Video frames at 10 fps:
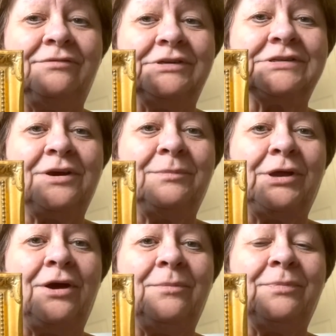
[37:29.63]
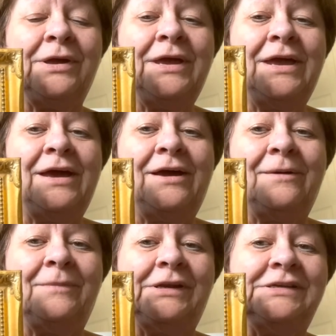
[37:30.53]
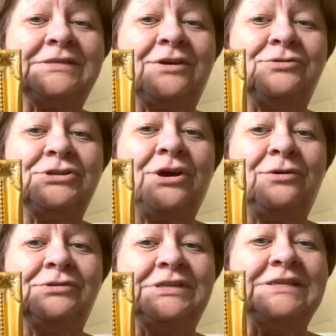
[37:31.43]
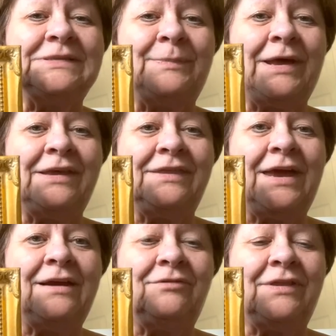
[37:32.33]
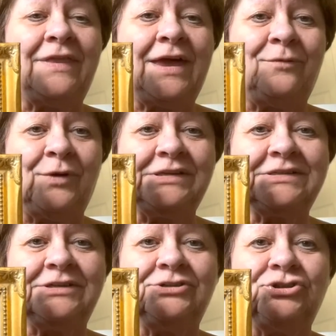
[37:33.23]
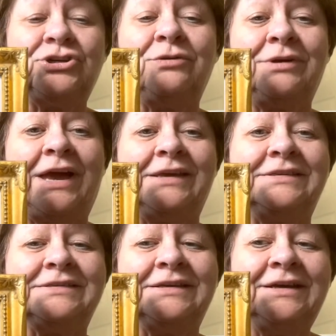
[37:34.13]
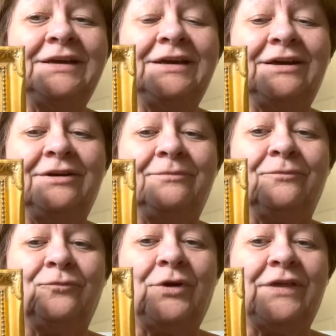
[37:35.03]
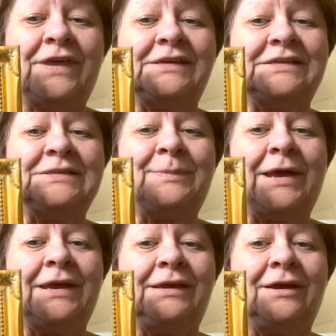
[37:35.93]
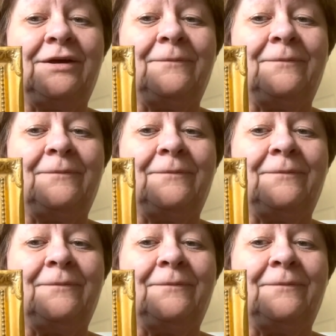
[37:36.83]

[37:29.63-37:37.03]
It's coming up and it's going to go on display there in their Western Showcase, where they display